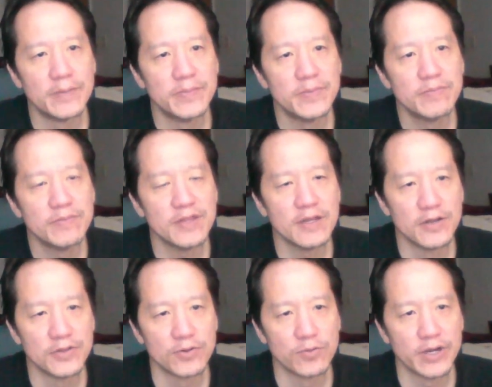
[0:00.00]
the
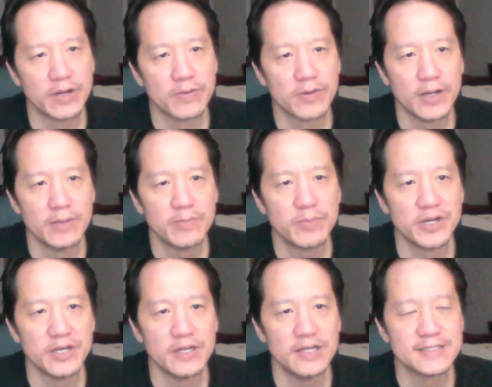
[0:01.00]
other way, right?
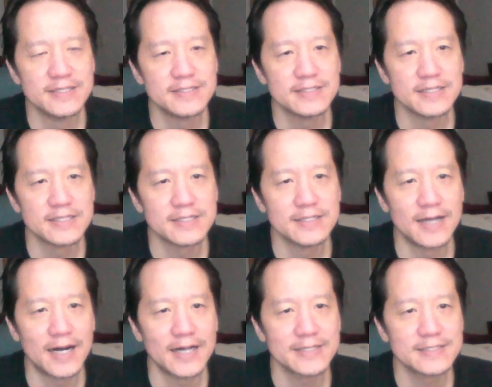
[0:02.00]
But since this
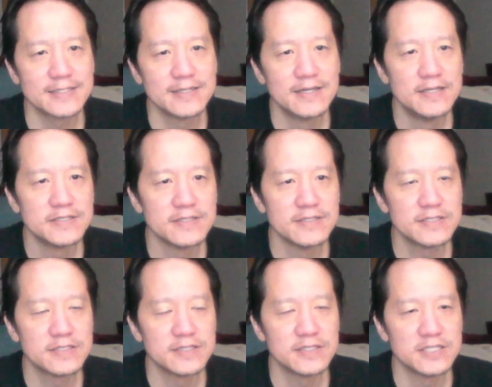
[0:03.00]

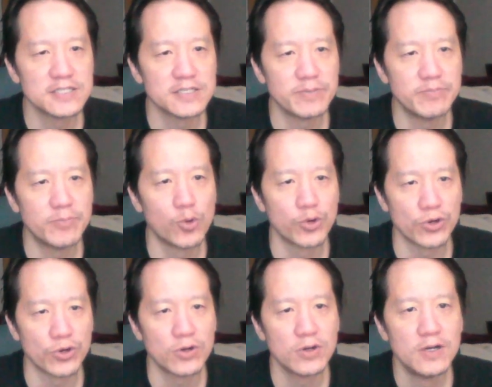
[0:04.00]
is a
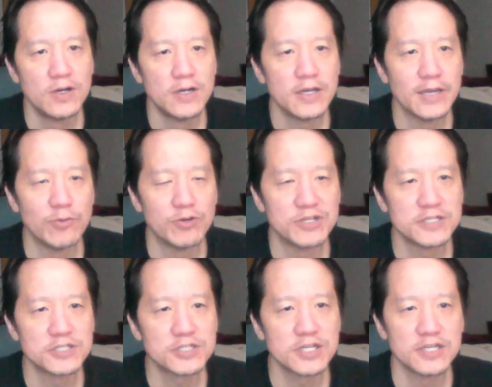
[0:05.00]
border, it would
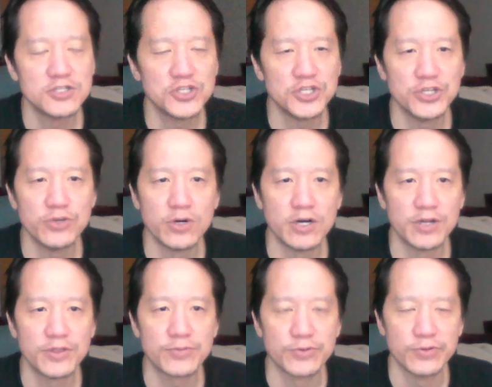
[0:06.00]
essentially continue on
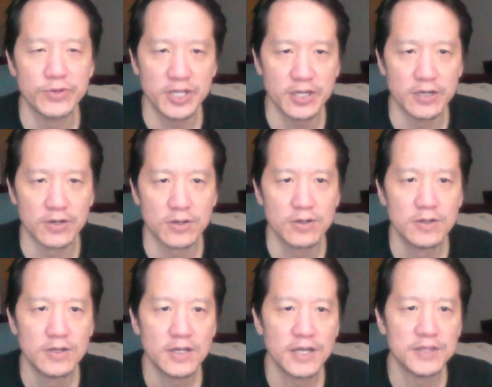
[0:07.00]
through here
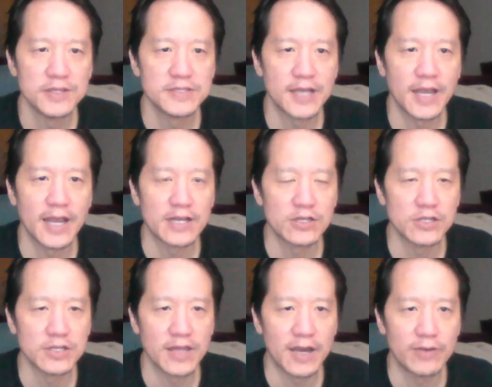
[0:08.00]
and then diagonally
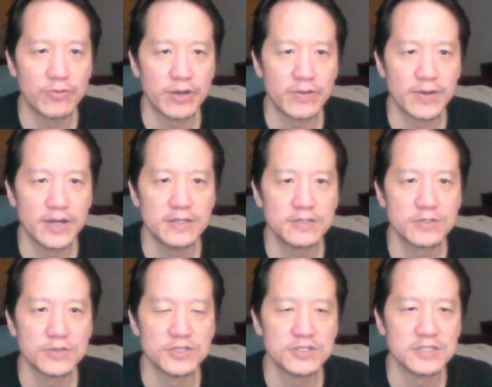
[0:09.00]
that way, right? So
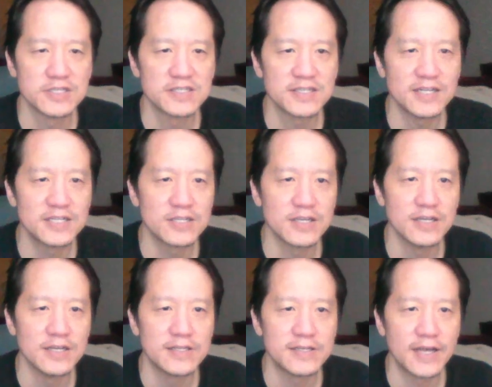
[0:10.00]
this is essentially,
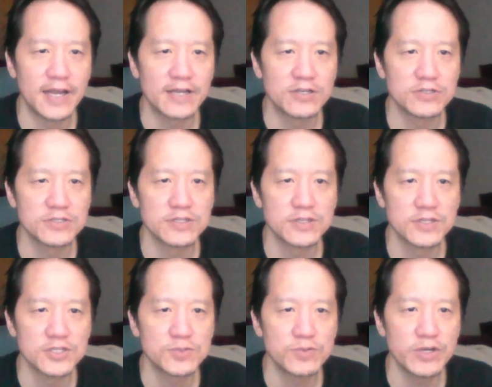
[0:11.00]
it diagonals
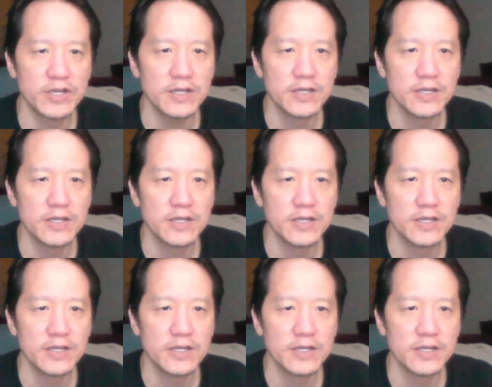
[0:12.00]
this way,